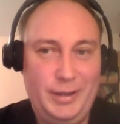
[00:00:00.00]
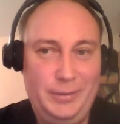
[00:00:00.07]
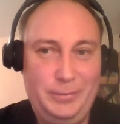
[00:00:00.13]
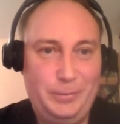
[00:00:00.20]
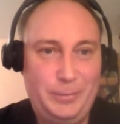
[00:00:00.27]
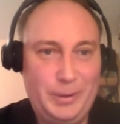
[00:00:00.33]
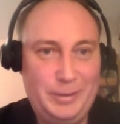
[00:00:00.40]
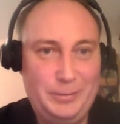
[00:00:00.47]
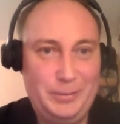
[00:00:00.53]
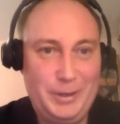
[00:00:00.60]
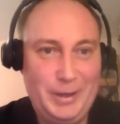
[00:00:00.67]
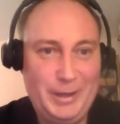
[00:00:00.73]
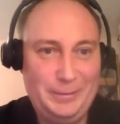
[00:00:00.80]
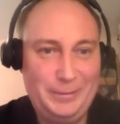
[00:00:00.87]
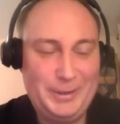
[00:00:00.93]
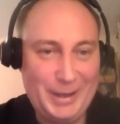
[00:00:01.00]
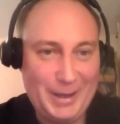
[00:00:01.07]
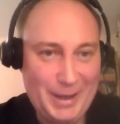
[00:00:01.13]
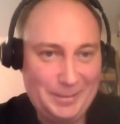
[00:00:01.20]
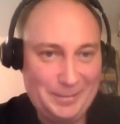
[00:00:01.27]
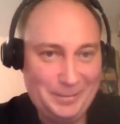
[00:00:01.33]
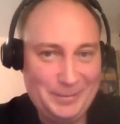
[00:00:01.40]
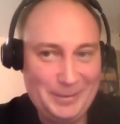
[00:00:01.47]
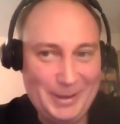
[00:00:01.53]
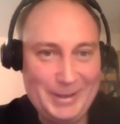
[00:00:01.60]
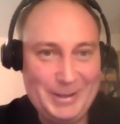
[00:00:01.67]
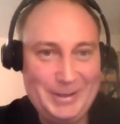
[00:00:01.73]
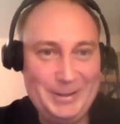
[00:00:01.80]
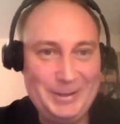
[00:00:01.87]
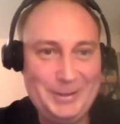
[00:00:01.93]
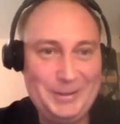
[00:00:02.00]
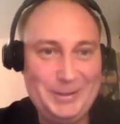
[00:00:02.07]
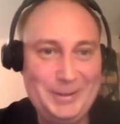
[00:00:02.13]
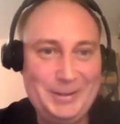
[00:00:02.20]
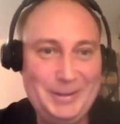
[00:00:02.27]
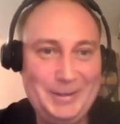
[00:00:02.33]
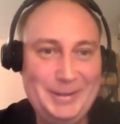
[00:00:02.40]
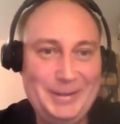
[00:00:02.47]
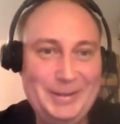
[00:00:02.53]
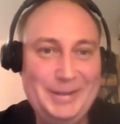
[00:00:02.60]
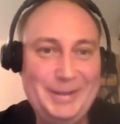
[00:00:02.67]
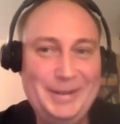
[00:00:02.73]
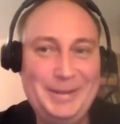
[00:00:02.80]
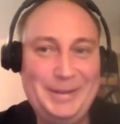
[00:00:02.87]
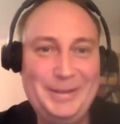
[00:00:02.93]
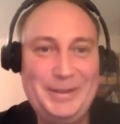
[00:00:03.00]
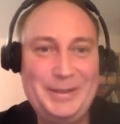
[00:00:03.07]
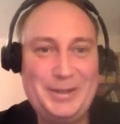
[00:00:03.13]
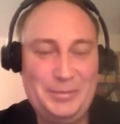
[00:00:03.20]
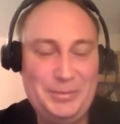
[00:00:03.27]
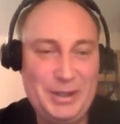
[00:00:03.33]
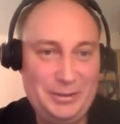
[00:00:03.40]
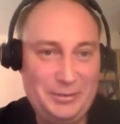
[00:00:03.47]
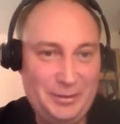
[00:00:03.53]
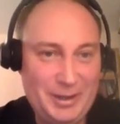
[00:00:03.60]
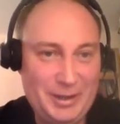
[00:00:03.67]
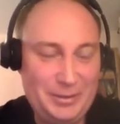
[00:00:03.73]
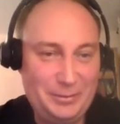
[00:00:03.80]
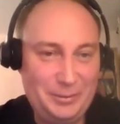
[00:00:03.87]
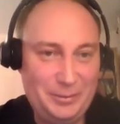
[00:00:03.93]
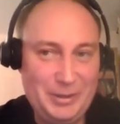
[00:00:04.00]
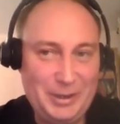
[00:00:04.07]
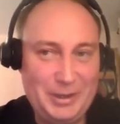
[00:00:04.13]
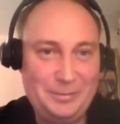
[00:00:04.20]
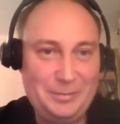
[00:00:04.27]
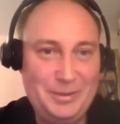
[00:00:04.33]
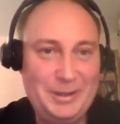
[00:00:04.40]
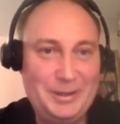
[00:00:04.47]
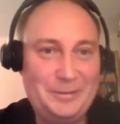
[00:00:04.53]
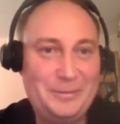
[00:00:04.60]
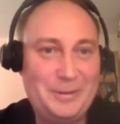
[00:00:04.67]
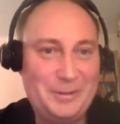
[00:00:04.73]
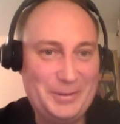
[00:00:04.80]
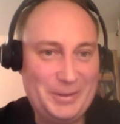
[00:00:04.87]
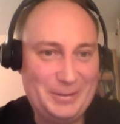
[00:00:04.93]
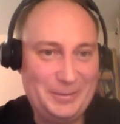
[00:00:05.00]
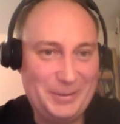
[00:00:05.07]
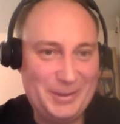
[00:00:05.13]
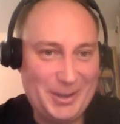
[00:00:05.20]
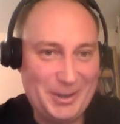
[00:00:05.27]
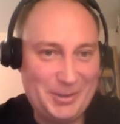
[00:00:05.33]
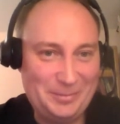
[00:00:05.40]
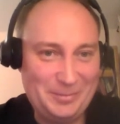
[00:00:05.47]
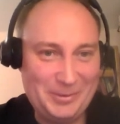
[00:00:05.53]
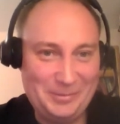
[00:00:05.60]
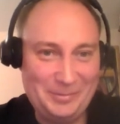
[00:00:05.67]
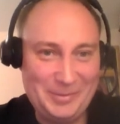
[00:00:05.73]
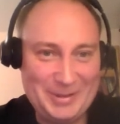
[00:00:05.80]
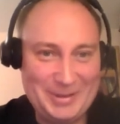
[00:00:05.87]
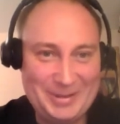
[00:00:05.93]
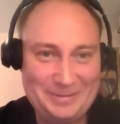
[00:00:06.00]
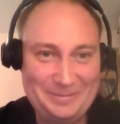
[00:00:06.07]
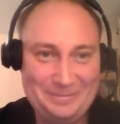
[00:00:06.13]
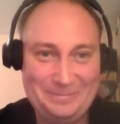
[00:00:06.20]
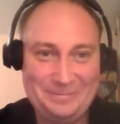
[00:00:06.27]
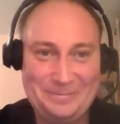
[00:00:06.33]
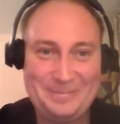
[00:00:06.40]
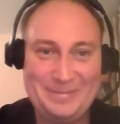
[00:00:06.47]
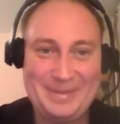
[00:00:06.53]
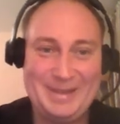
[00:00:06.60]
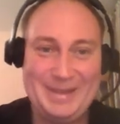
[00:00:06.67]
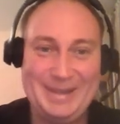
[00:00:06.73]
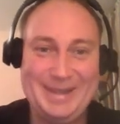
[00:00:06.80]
If we will have time until this update release will be completely frozen for such improvements.